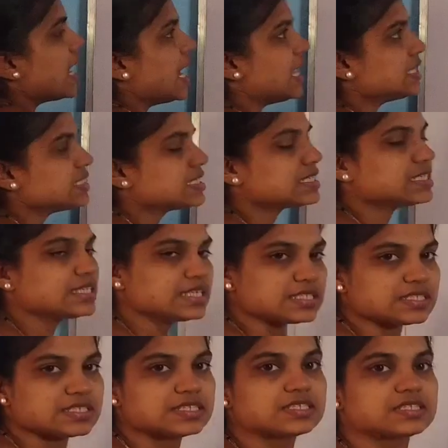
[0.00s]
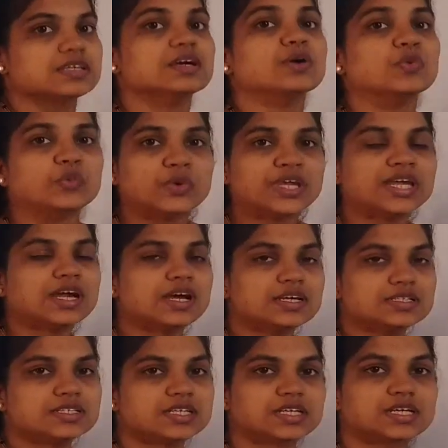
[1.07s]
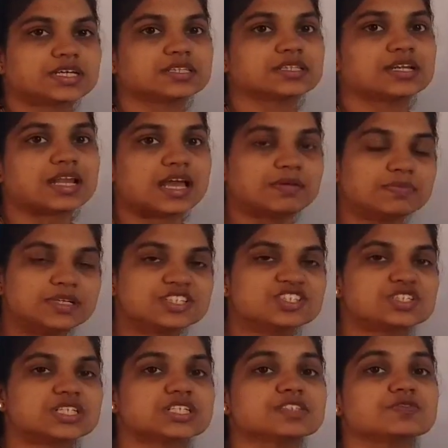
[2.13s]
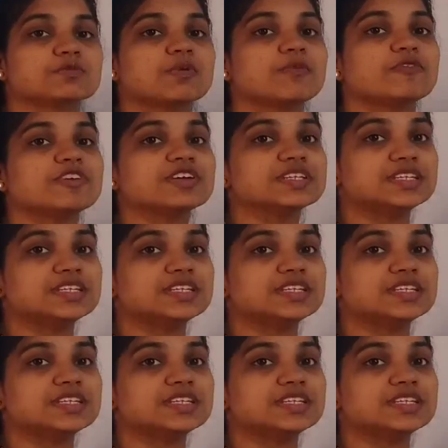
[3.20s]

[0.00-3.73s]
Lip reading: And since we are taking the Laplace transform of a